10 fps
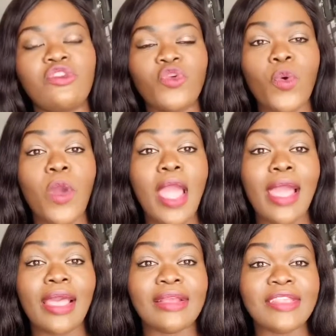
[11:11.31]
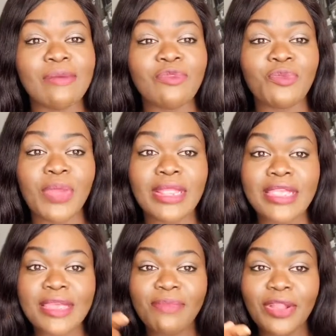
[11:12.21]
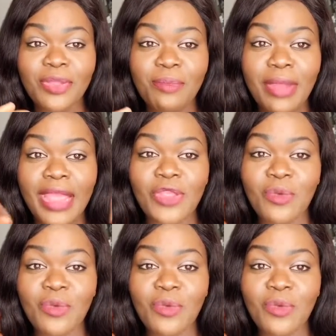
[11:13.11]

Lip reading: So I accept it, but keep that in mind.